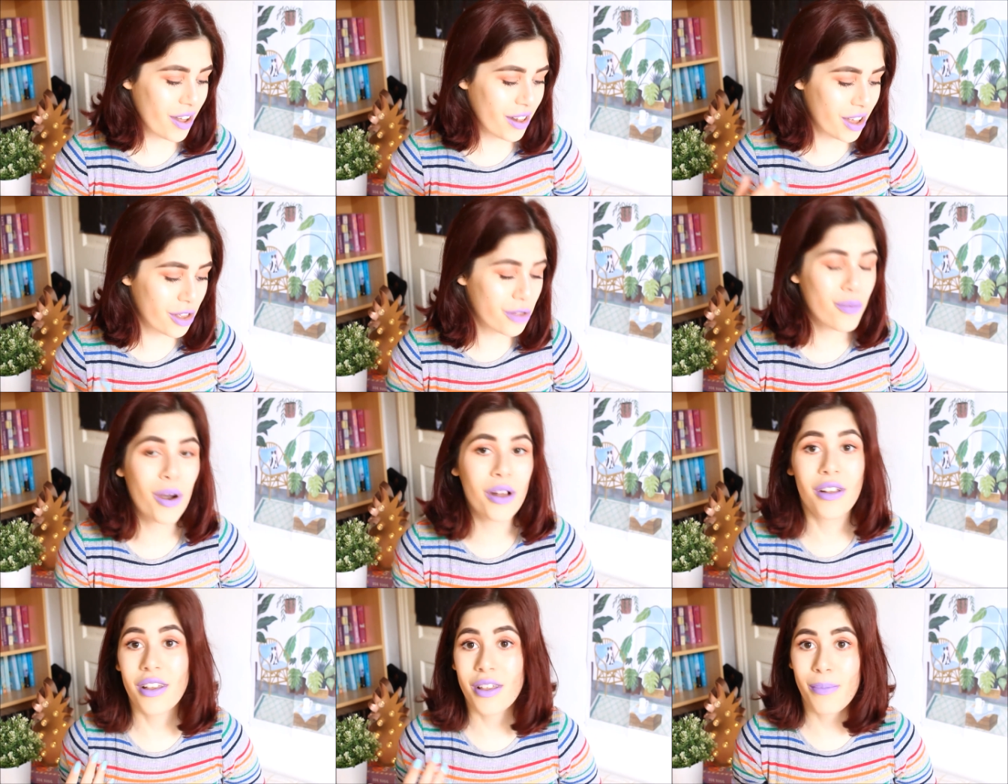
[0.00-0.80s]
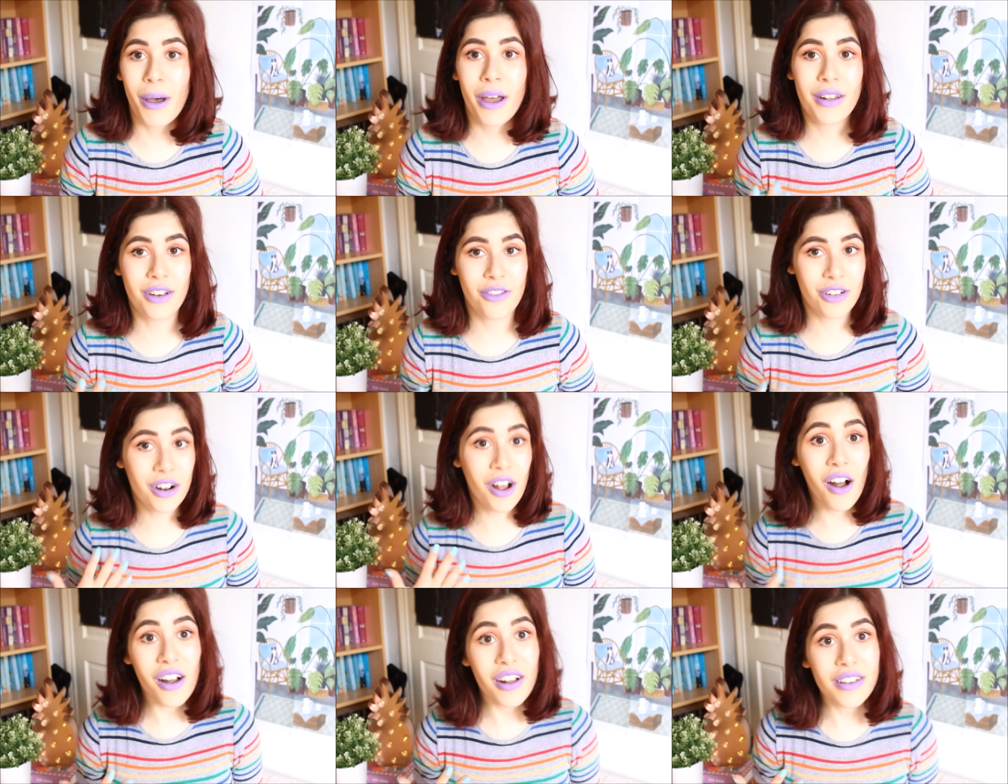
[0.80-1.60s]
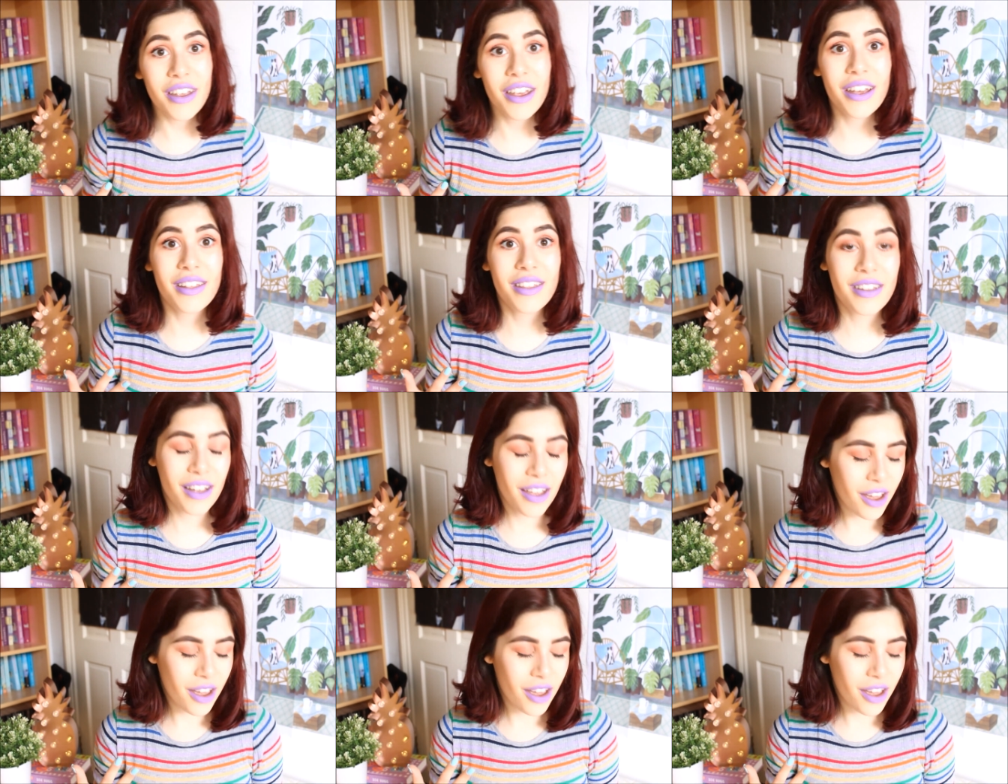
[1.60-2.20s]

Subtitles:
and each one is by a different artist.